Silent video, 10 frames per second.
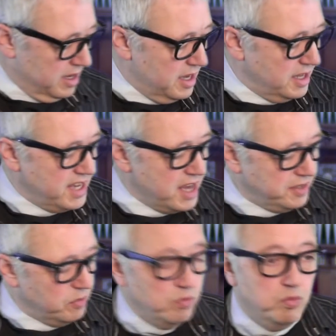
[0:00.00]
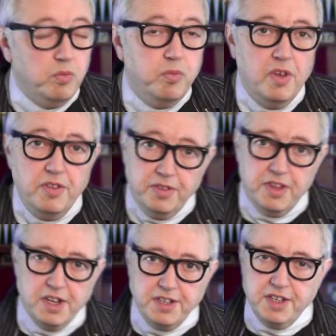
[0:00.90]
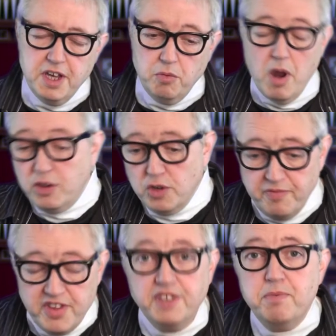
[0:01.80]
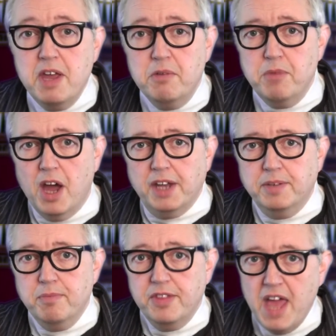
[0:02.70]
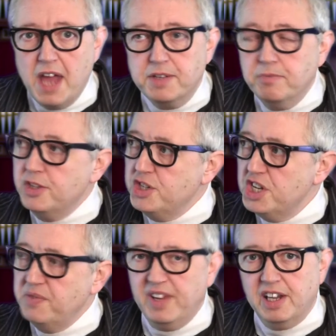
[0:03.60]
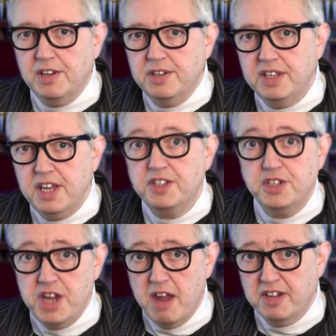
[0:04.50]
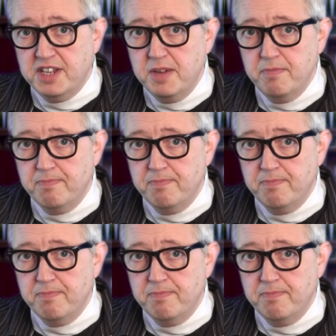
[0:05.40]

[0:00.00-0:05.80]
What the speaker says: It says that, you've got to first bear in mind that the Church of England is a charity.